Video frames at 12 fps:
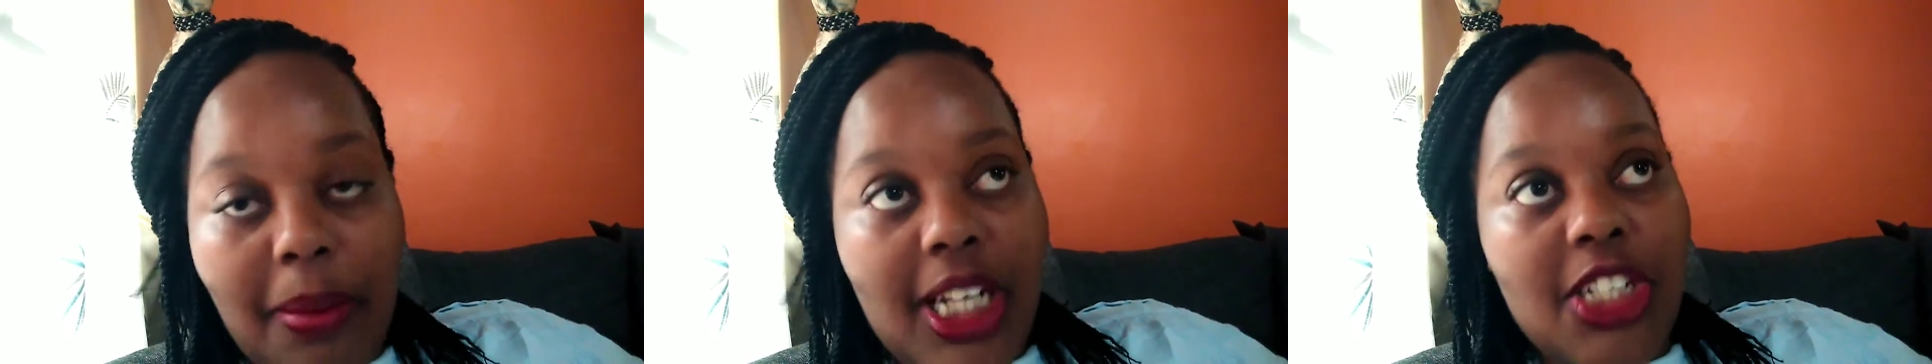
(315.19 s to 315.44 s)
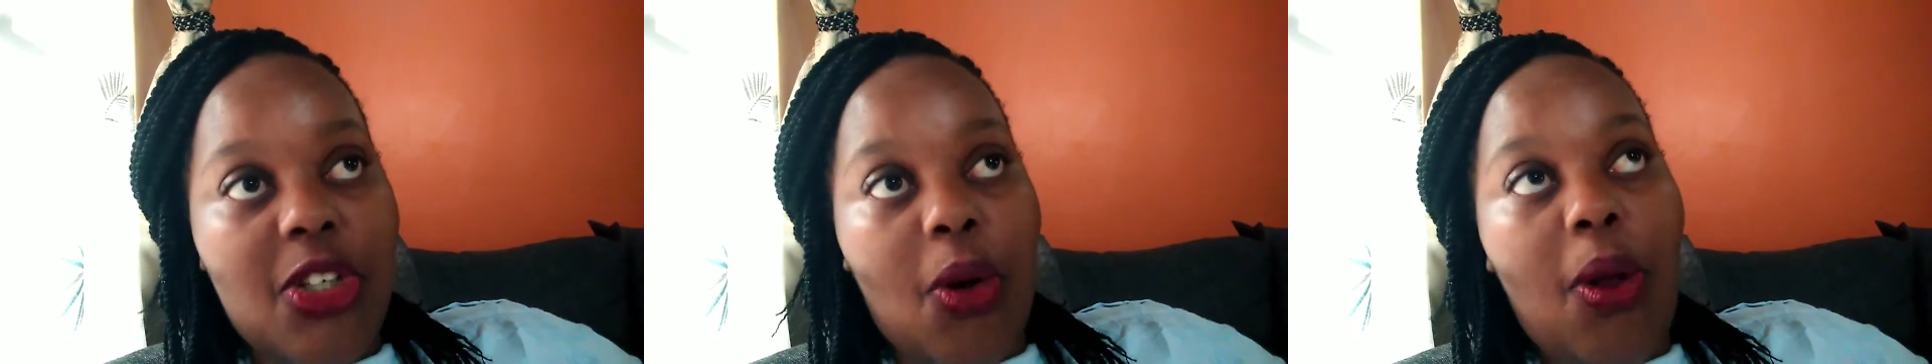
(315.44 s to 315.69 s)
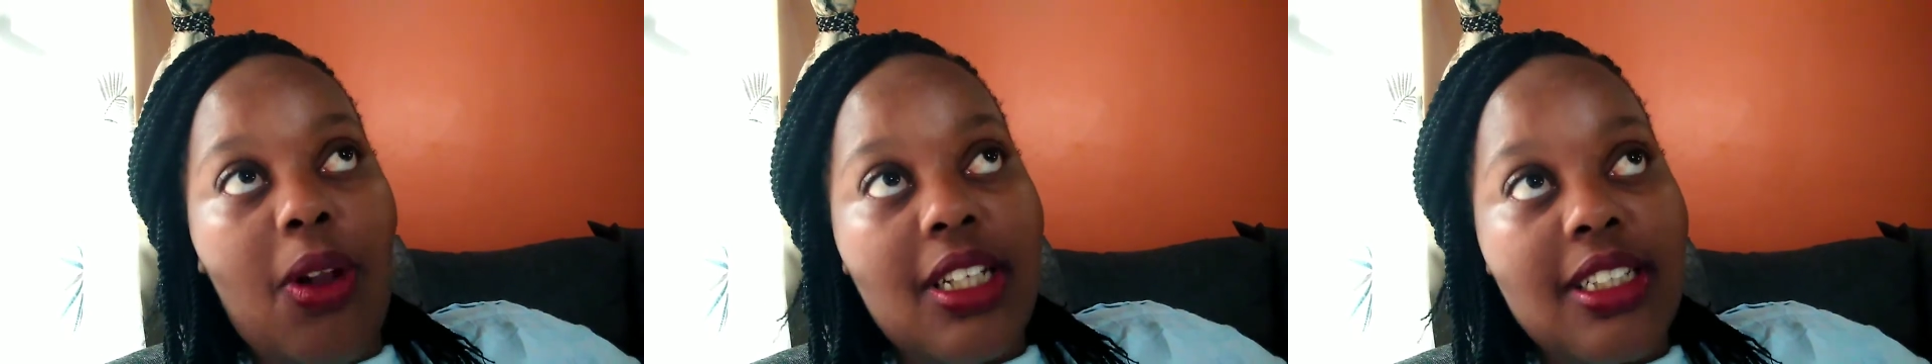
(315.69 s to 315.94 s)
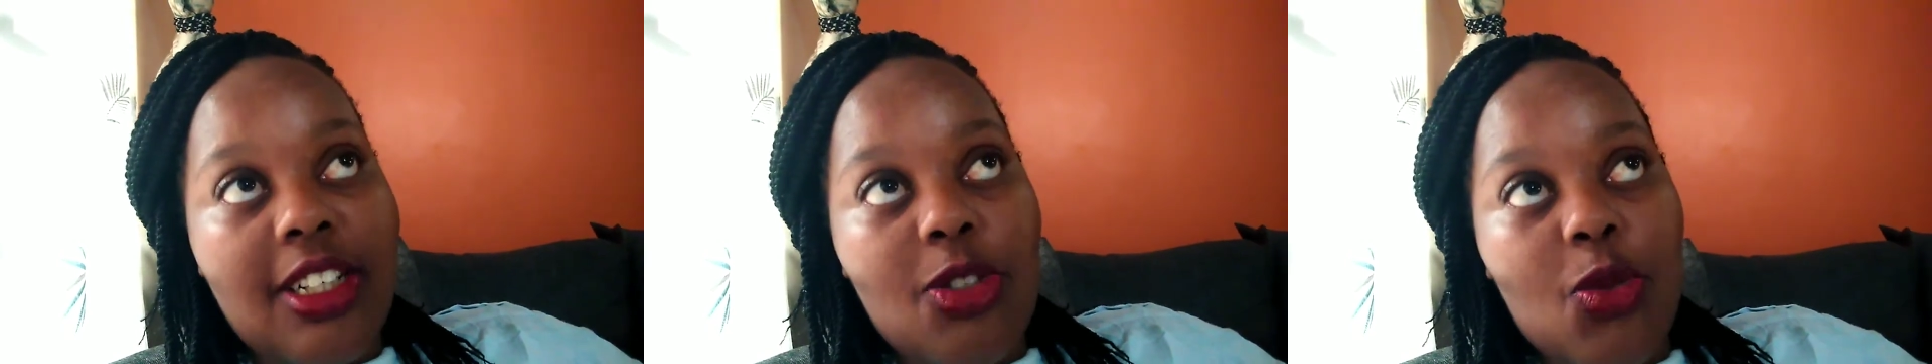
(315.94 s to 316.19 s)
but she
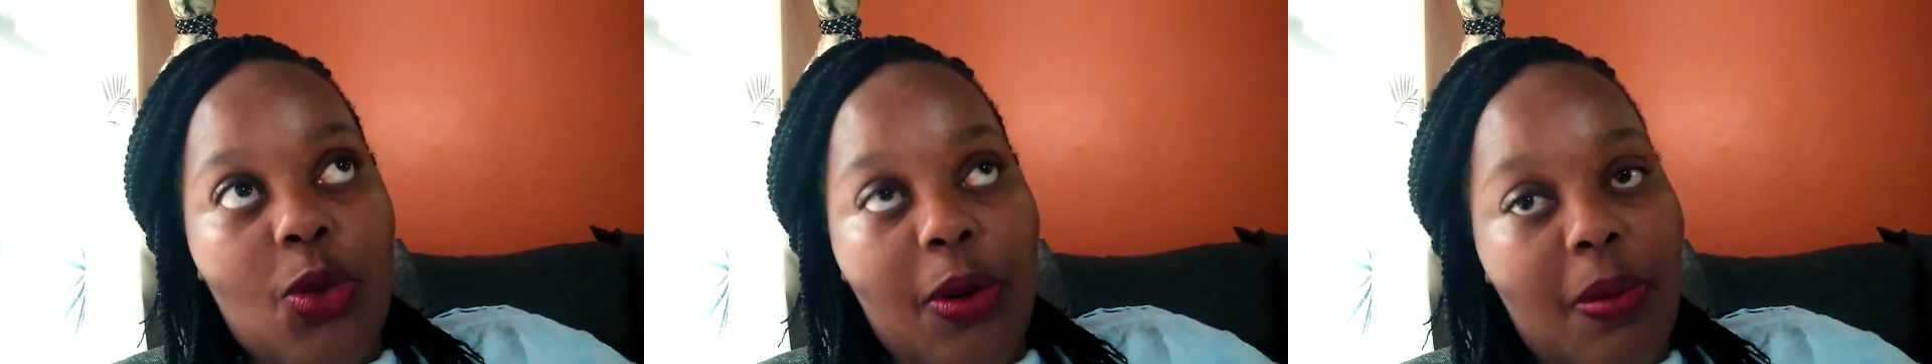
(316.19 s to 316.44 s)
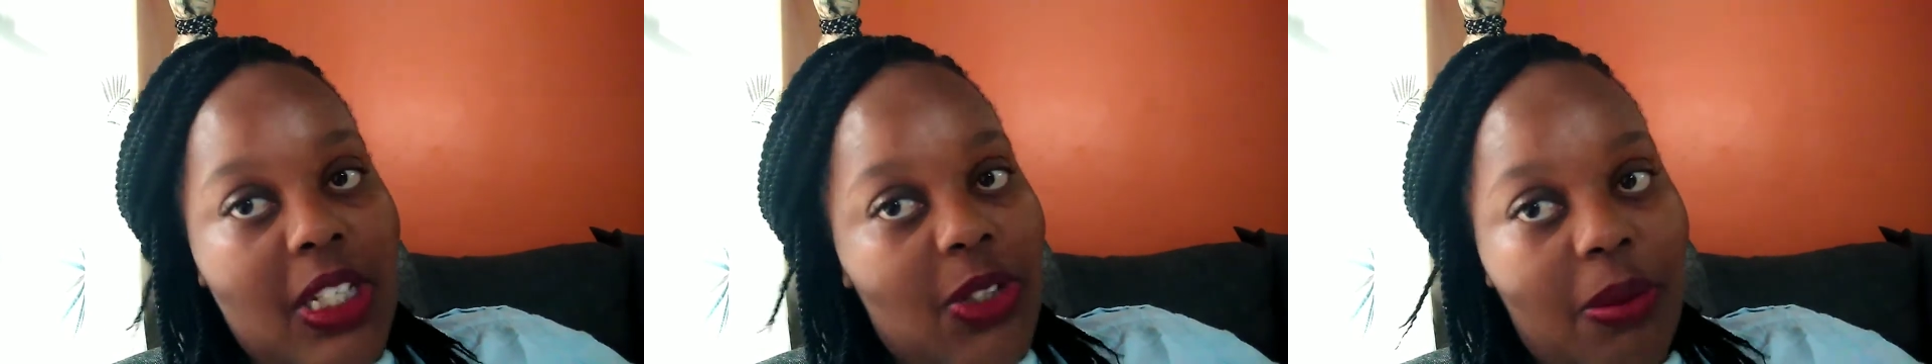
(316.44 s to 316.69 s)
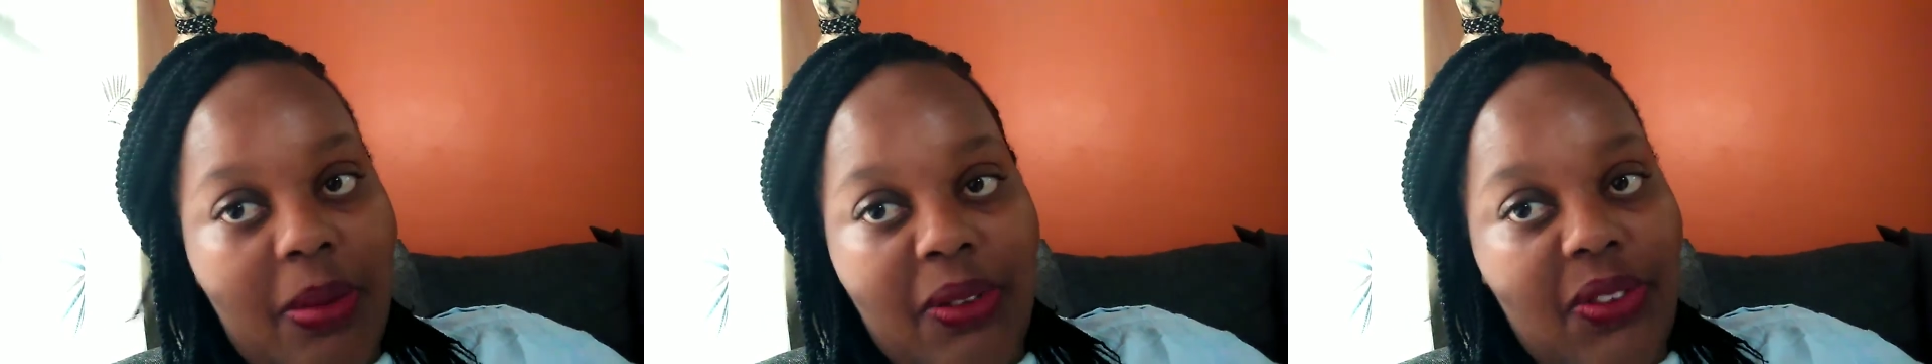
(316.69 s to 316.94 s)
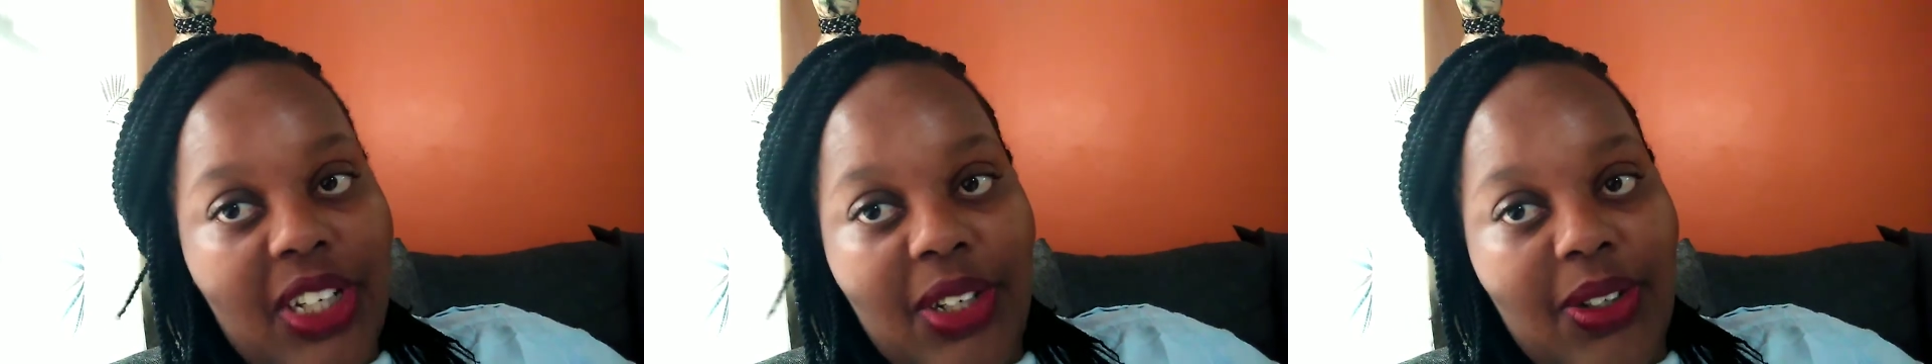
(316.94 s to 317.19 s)
always gets to comment on my
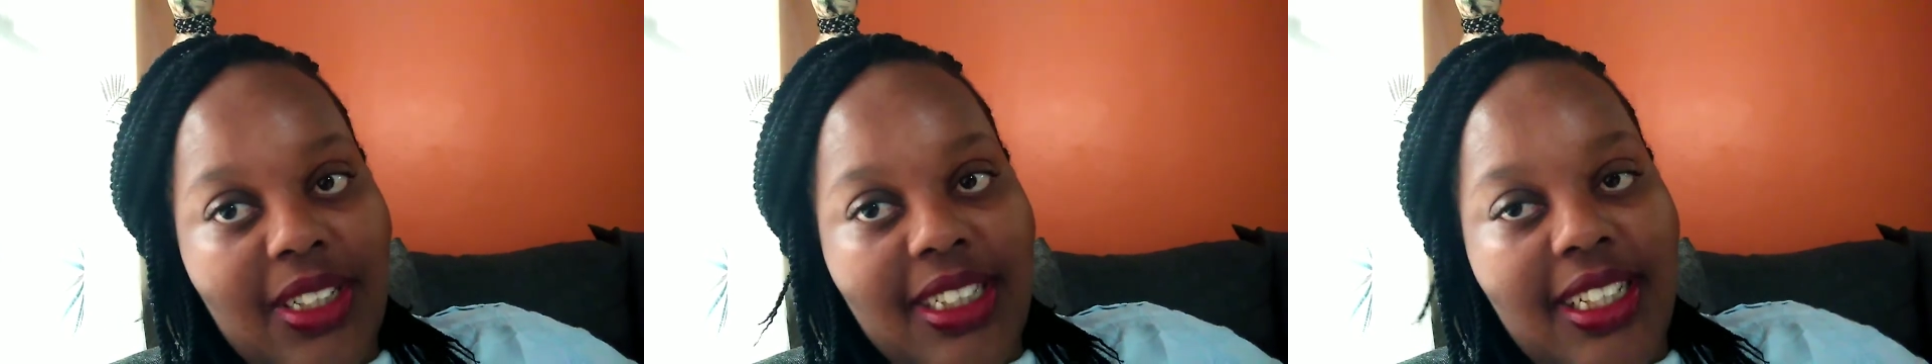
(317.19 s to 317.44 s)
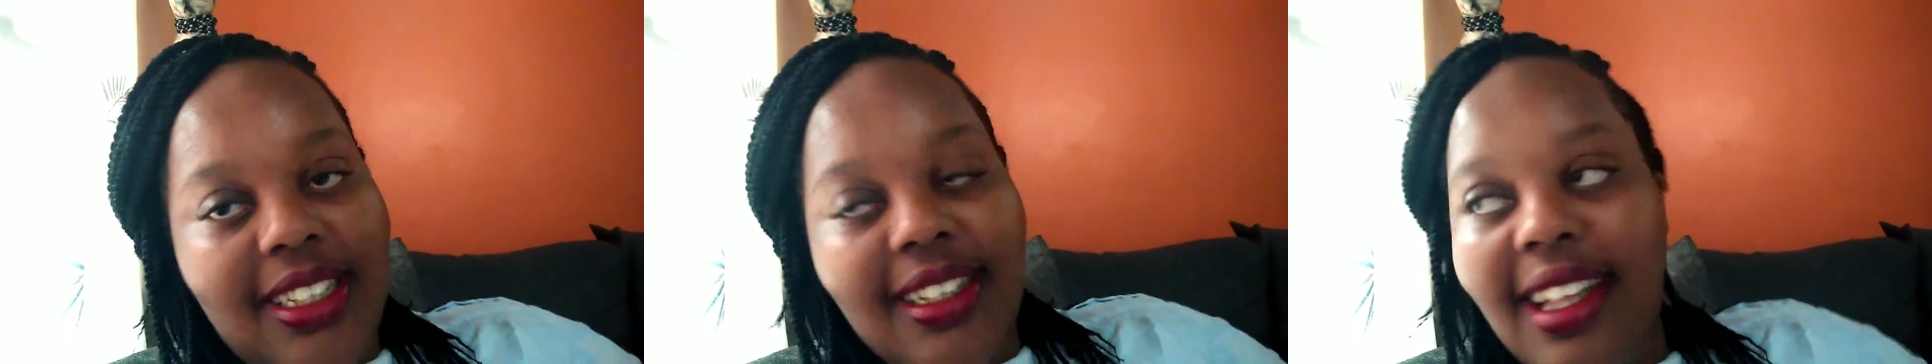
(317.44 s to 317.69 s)
videos.